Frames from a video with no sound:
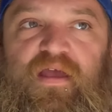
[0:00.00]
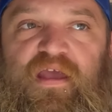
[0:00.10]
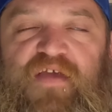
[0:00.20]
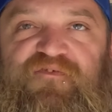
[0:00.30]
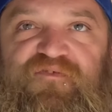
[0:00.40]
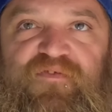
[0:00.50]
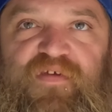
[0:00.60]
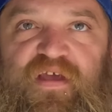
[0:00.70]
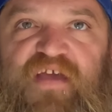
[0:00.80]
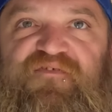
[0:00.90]
if
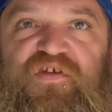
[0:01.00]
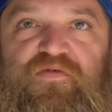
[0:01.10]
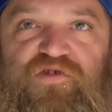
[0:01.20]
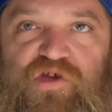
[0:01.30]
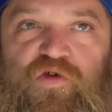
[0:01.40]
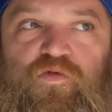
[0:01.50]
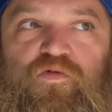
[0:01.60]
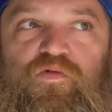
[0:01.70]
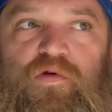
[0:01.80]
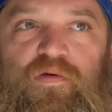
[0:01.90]
if you
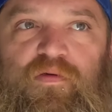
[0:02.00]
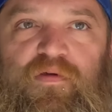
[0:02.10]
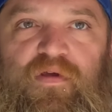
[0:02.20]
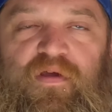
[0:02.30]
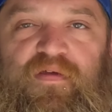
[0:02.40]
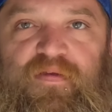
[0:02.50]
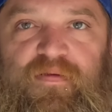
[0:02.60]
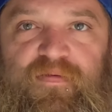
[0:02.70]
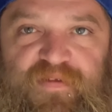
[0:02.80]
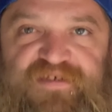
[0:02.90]
do
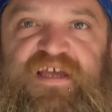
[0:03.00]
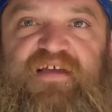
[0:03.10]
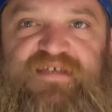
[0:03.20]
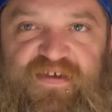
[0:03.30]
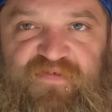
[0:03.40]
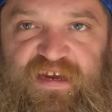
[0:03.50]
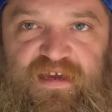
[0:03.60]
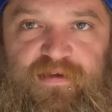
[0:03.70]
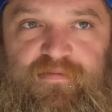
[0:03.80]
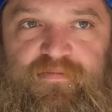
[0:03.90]
this
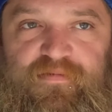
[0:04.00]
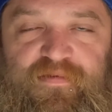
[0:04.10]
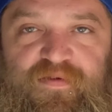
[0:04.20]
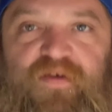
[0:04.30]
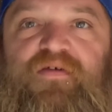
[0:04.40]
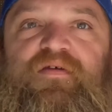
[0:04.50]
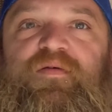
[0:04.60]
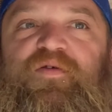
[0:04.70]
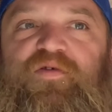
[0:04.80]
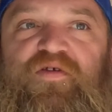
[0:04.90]
activity,
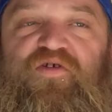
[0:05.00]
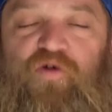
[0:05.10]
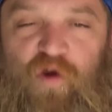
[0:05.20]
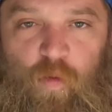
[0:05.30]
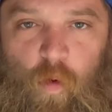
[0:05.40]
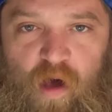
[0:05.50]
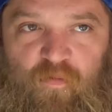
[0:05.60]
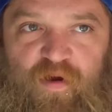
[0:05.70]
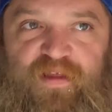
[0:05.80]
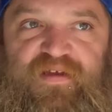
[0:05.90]
you're going to
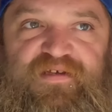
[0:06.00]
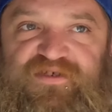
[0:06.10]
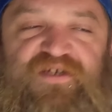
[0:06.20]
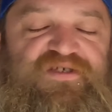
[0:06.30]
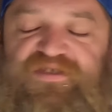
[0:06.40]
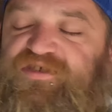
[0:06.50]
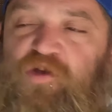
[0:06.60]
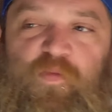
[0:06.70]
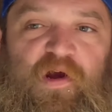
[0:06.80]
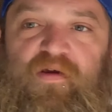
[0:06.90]
want one of these because it's
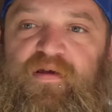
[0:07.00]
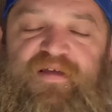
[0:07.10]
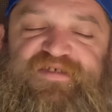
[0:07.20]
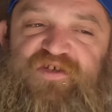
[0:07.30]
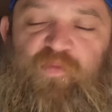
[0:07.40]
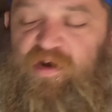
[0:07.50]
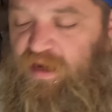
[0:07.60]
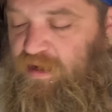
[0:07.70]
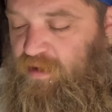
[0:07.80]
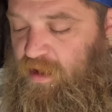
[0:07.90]
super it's super
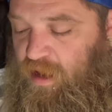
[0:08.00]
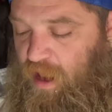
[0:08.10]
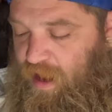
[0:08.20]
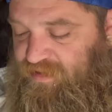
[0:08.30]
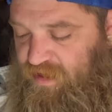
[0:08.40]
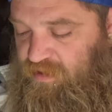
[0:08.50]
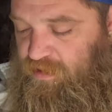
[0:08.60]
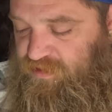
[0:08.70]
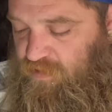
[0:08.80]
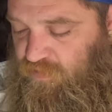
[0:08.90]
neat i did
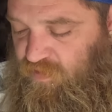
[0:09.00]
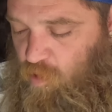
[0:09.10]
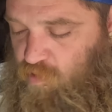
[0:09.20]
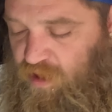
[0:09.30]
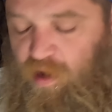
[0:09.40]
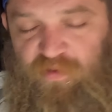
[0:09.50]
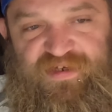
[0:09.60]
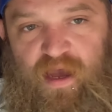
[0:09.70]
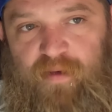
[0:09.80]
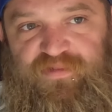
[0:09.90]
get to throw it a couple
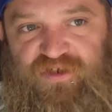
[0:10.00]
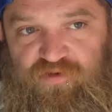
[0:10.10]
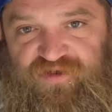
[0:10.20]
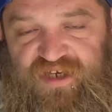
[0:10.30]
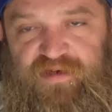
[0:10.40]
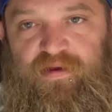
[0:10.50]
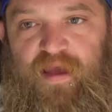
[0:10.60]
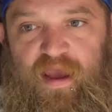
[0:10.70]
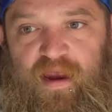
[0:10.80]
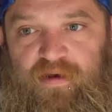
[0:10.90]
times use it
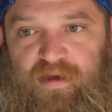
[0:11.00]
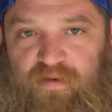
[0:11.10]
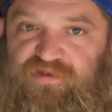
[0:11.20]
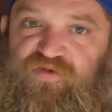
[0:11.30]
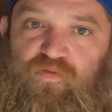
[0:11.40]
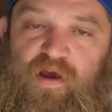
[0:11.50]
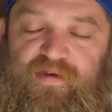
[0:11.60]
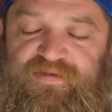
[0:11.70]
and it was great